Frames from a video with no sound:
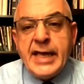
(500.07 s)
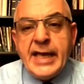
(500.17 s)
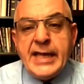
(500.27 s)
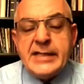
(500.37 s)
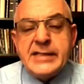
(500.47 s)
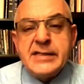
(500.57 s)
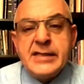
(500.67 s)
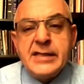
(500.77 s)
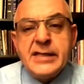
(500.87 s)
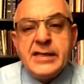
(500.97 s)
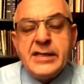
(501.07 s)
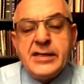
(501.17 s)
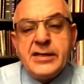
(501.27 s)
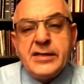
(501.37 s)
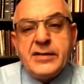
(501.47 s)
And
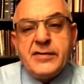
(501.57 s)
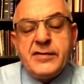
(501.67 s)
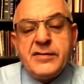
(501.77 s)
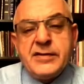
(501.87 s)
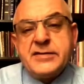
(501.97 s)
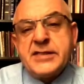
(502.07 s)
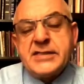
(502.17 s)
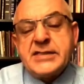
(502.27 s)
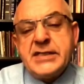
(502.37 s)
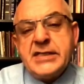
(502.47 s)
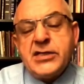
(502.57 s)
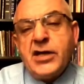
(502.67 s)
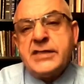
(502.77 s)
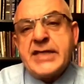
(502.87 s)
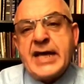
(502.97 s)
there's a city
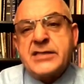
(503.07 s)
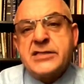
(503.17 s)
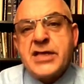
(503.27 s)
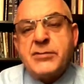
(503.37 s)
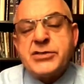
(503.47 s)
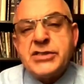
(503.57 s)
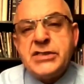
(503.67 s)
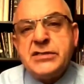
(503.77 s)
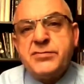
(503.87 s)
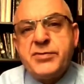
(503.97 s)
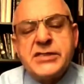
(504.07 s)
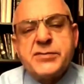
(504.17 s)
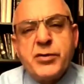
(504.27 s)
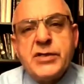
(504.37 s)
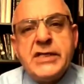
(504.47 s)
called Takht Jamshid,
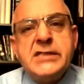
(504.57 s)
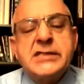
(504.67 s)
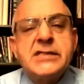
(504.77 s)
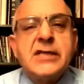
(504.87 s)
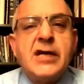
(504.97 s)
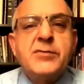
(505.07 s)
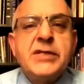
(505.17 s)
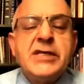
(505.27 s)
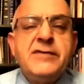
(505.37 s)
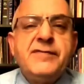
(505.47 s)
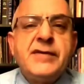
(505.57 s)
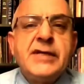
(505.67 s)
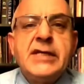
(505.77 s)
Persepolis, I believe,